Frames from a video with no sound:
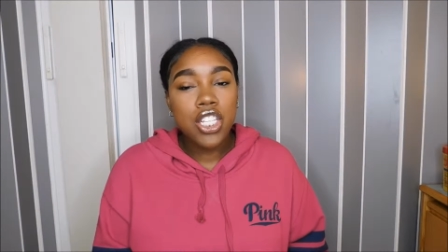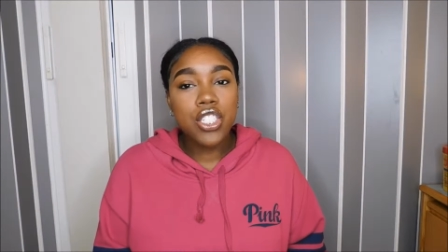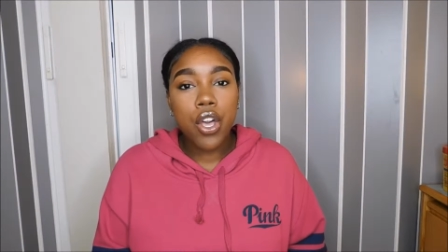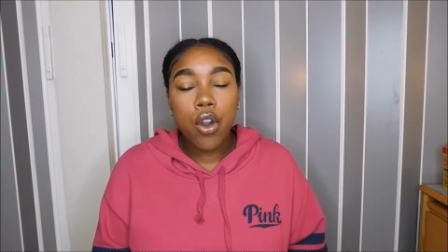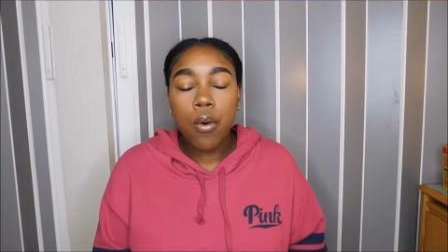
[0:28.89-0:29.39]

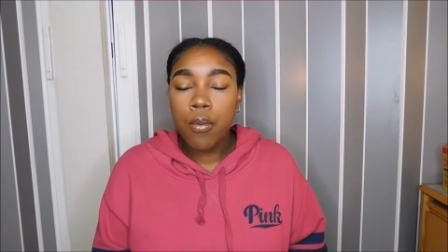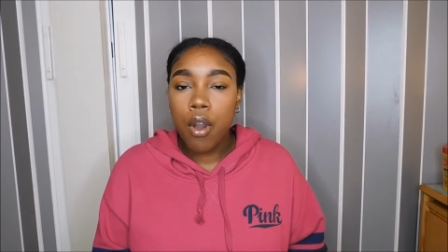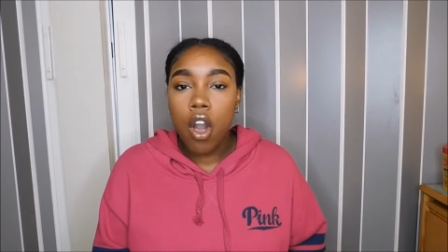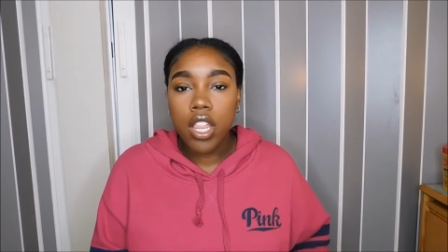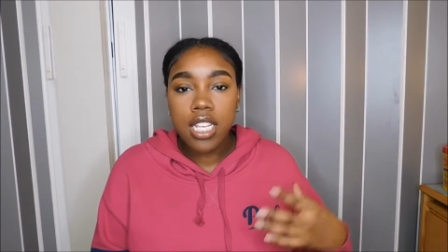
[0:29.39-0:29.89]
So
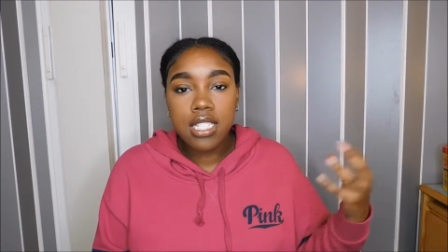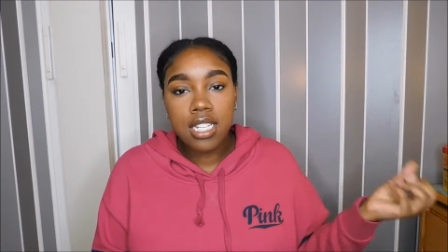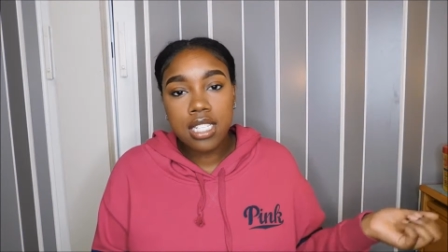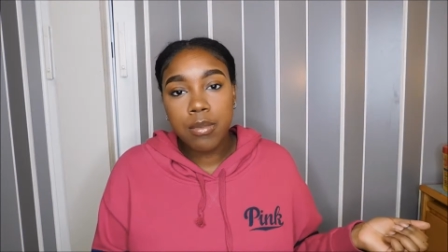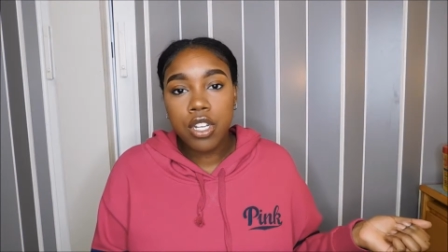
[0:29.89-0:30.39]
all these
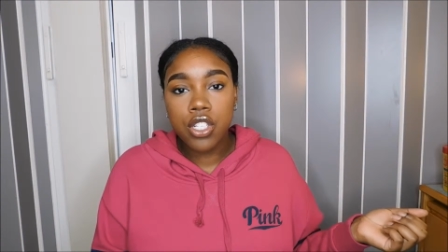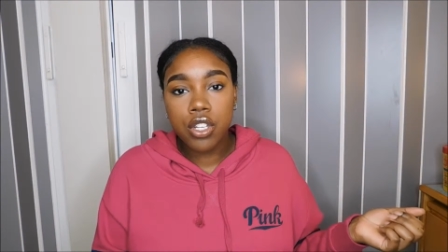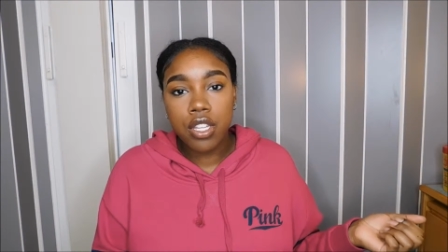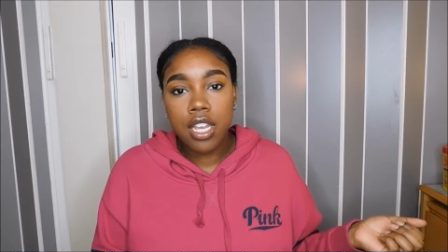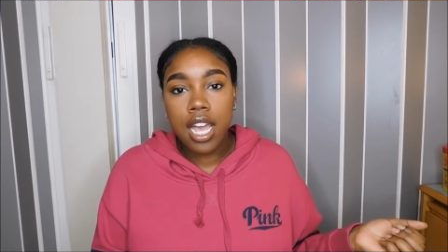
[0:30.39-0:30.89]
things I'm going to
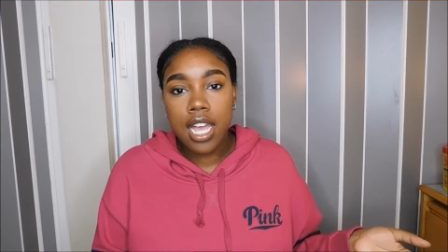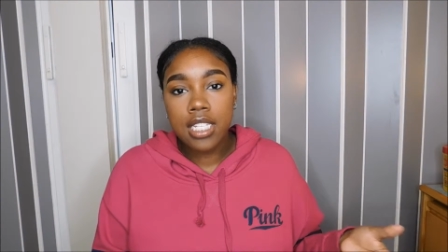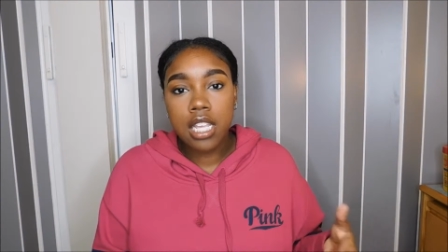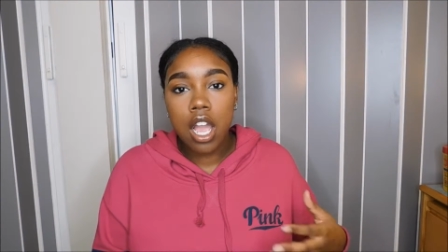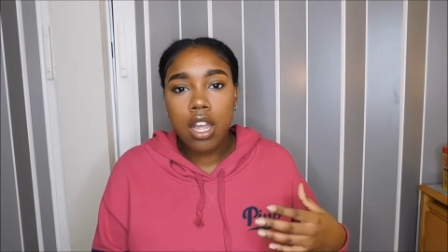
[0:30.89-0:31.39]
show you
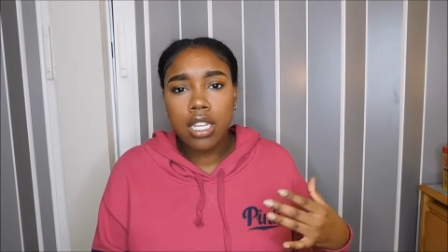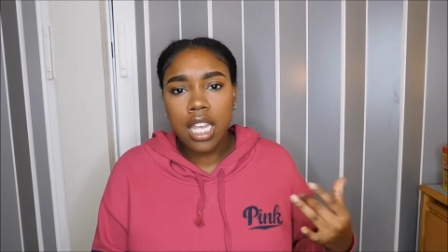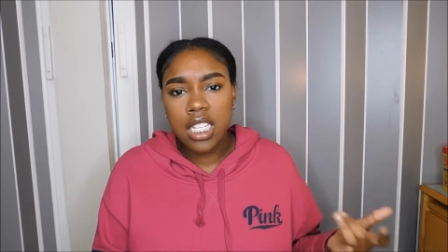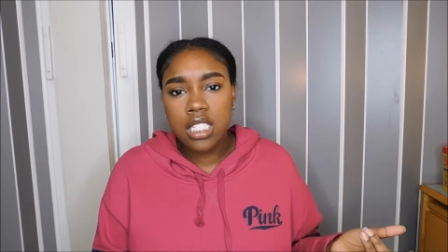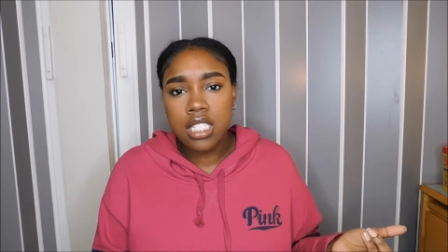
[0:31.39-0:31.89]
guys are
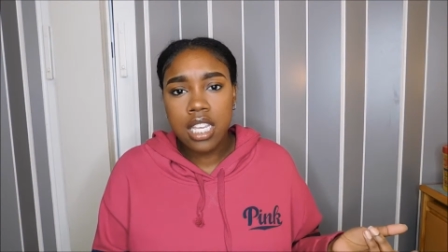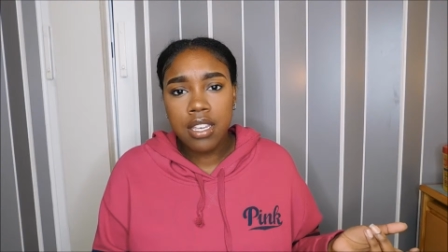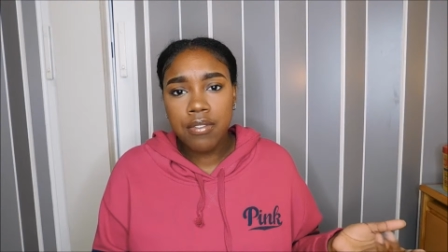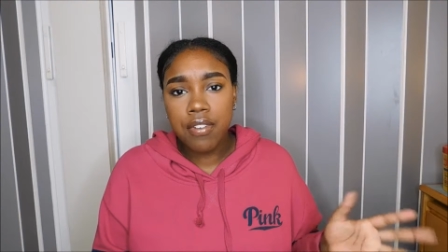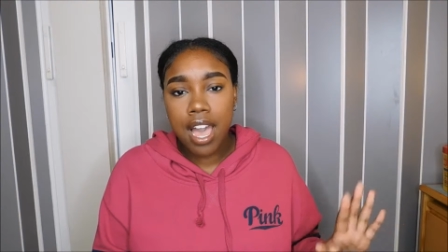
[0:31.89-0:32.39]
less
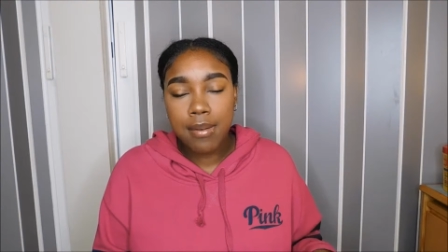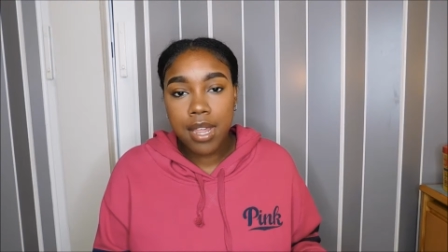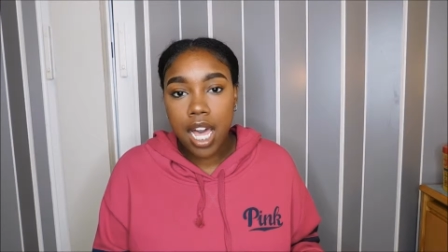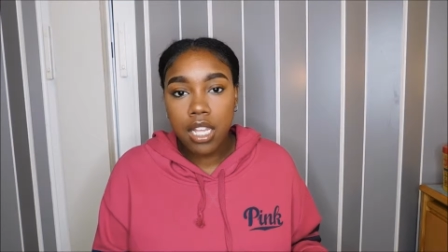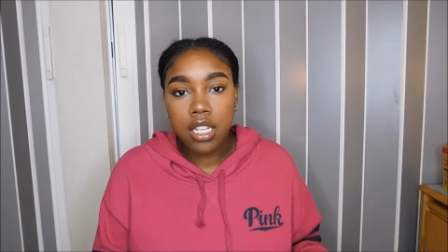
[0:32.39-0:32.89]
than
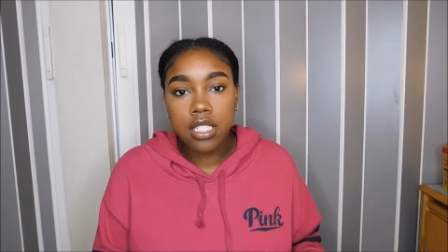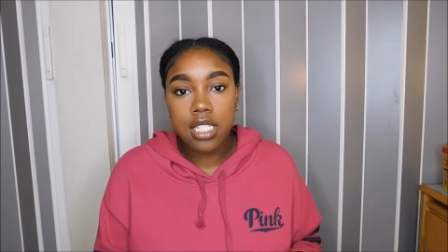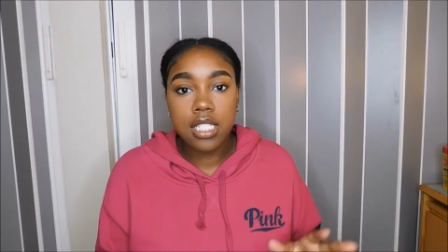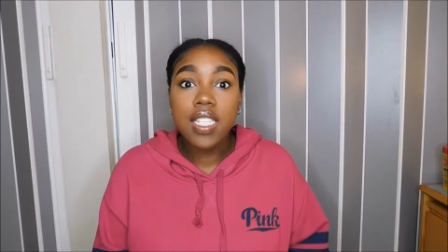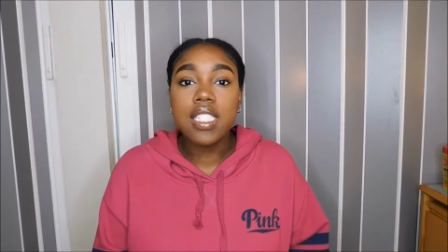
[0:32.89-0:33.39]
$5 and,